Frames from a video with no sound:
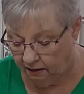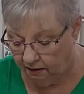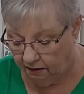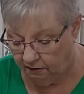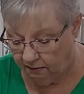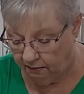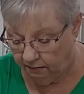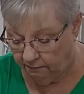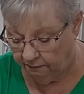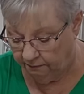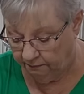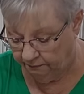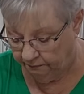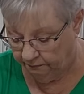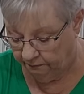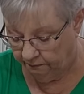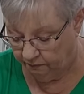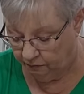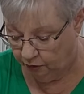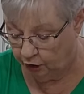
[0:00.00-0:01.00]
um,
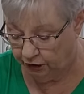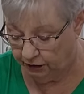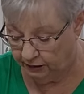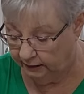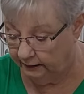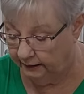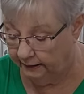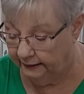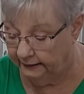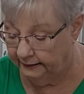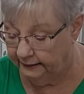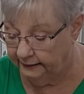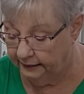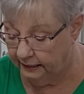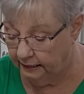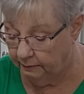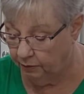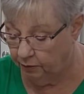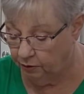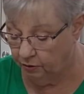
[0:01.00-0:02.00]
just let it
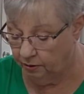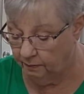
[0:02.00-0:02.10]
simmer.